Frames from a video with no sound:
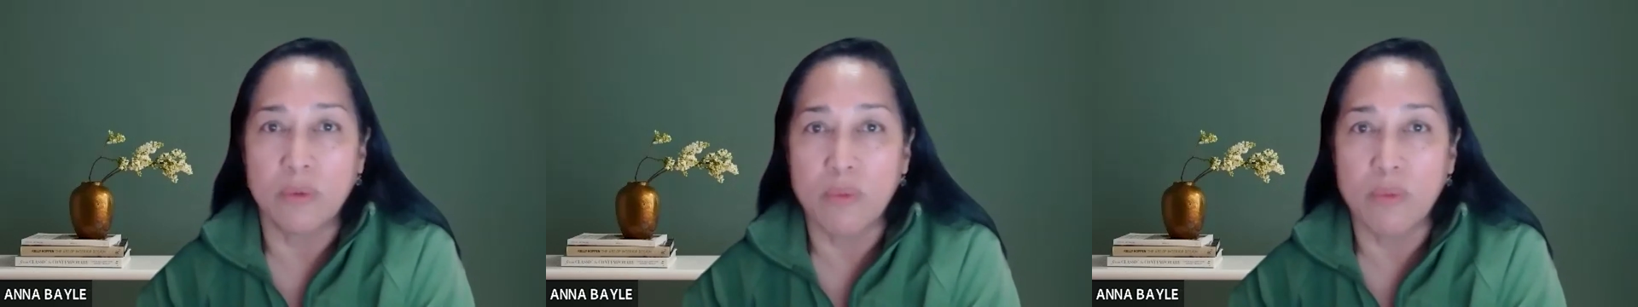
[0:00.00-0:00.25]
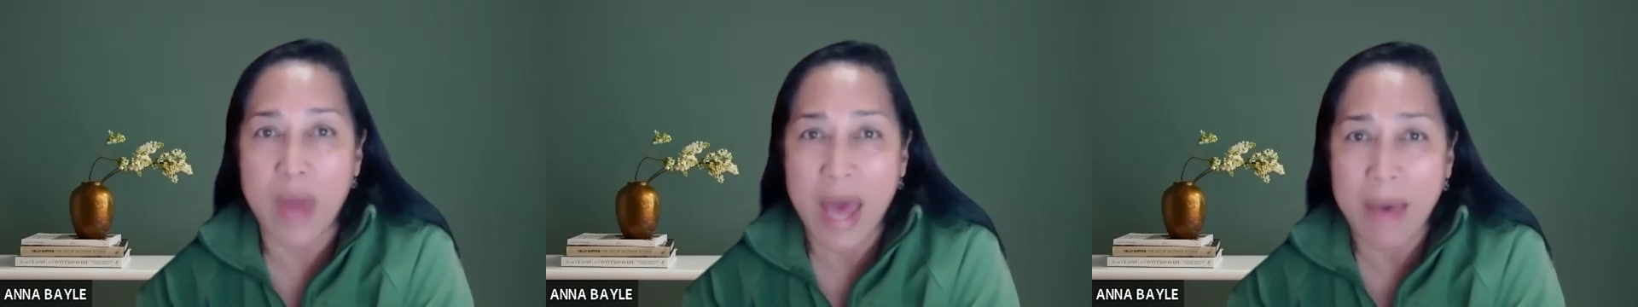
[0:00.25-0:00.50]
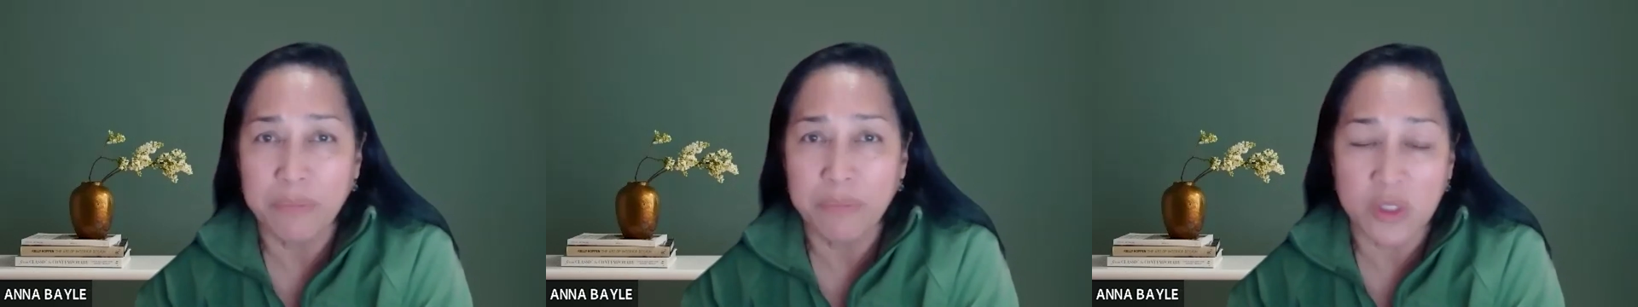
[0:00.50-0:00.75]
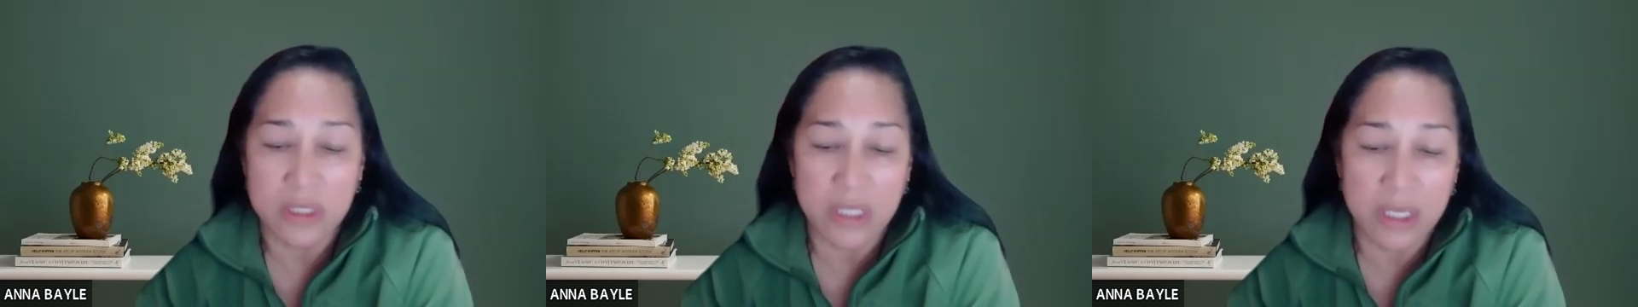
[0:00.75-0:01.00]

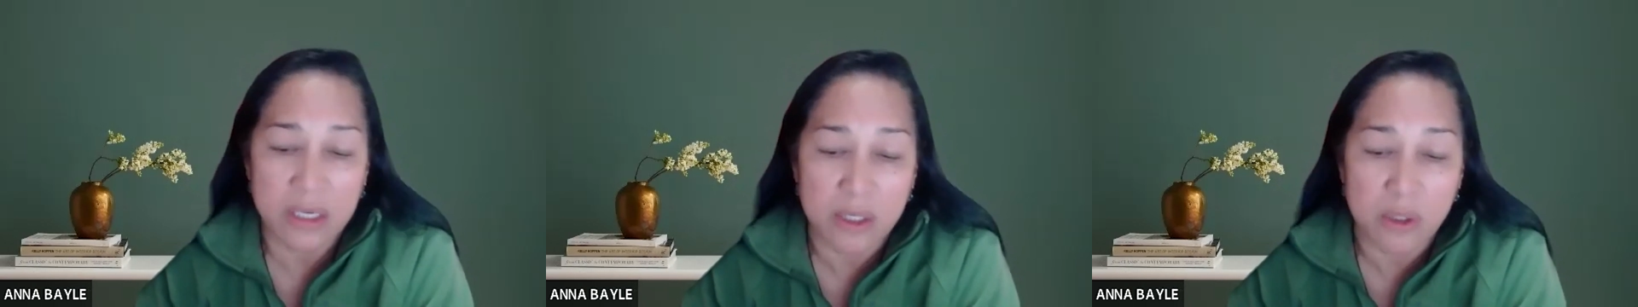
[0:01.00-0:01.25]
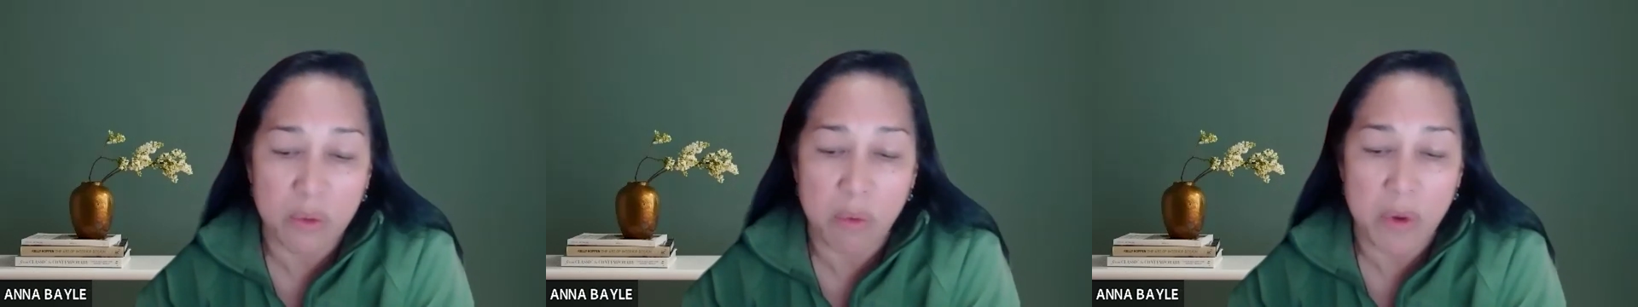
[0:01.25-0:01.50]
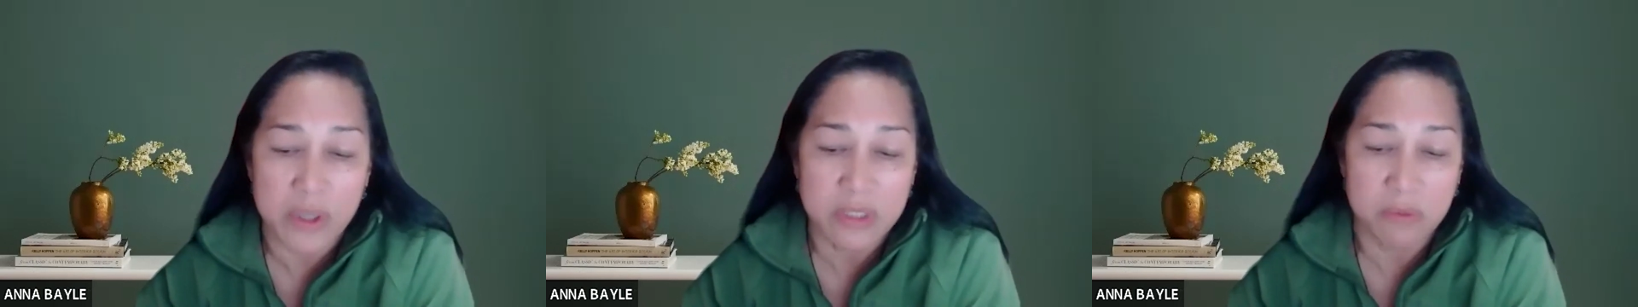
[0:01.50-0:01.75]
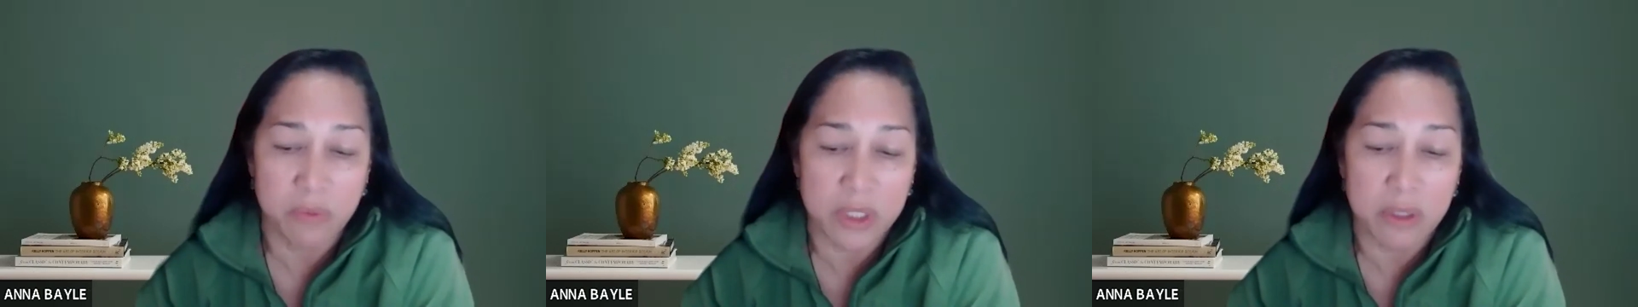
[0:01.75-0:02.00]
wrapped and
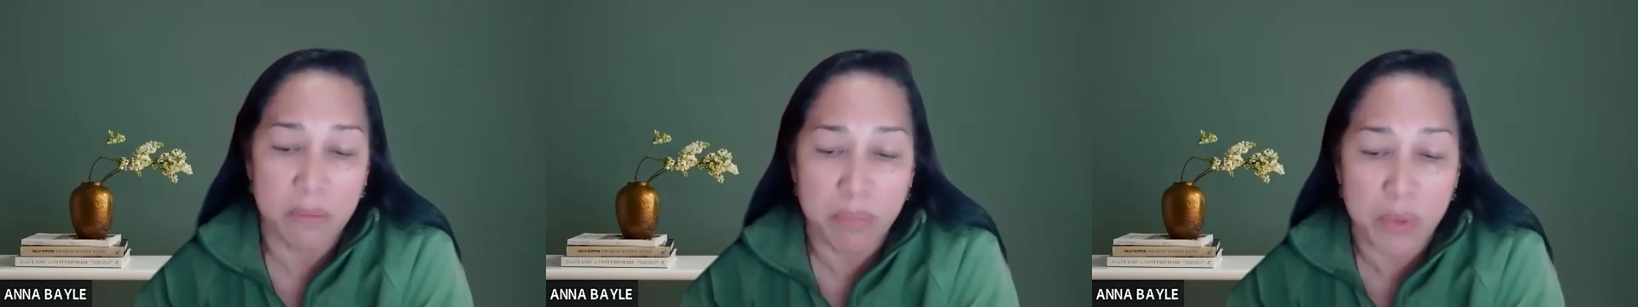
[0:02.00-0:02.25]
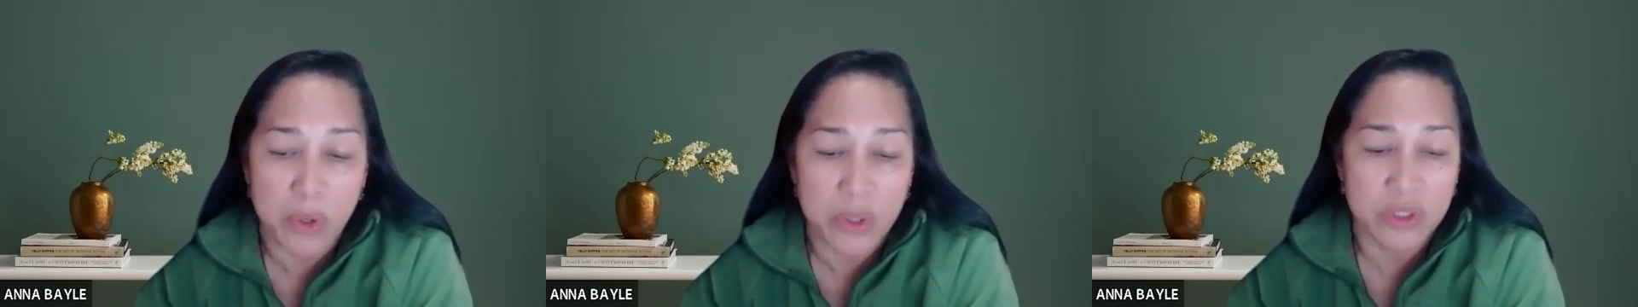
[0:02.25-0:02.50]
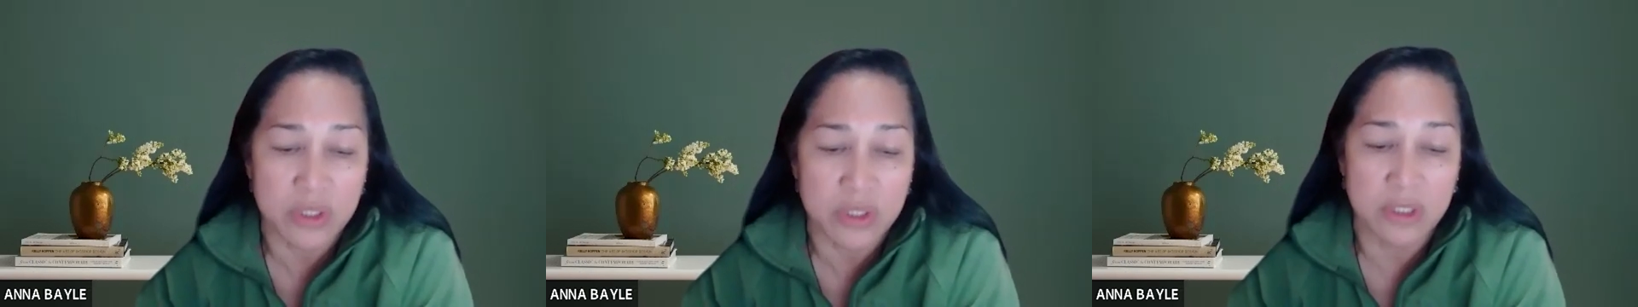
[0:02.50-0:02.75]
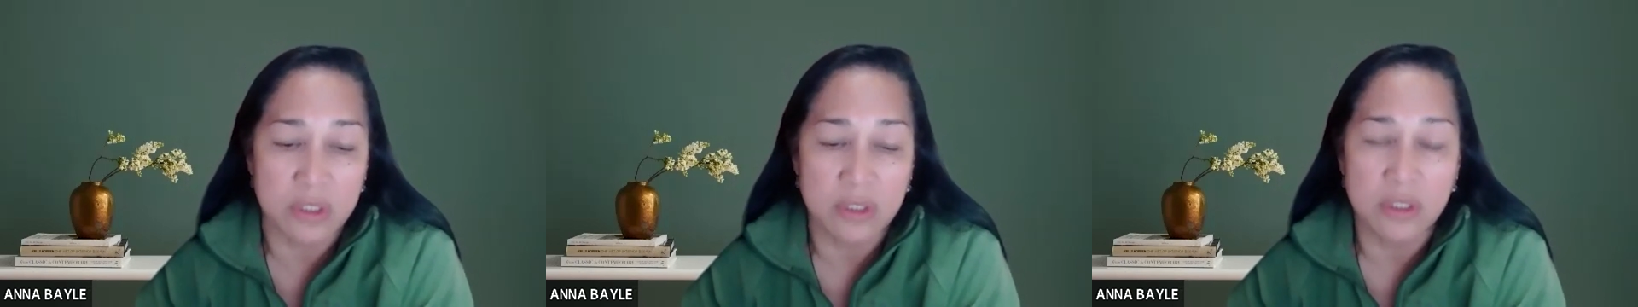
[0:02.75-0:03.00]
engrossed with your
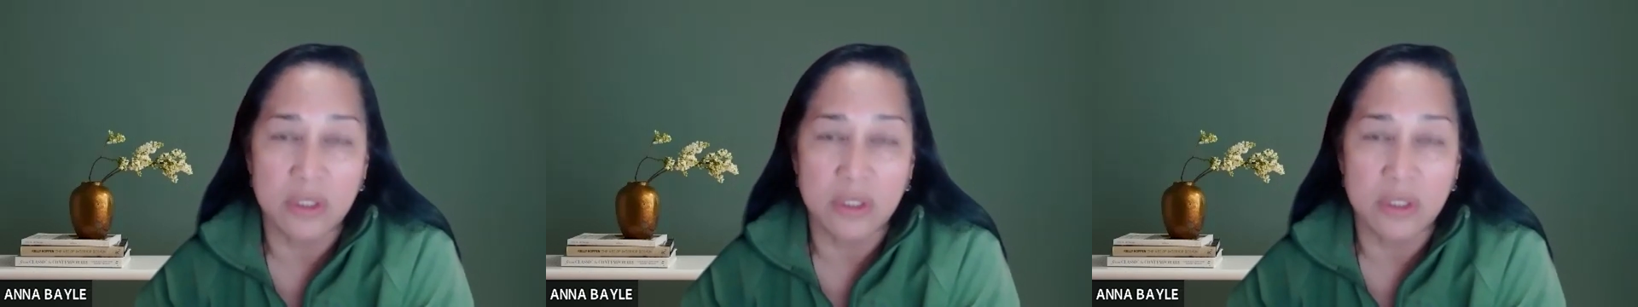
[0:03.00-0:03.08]
books,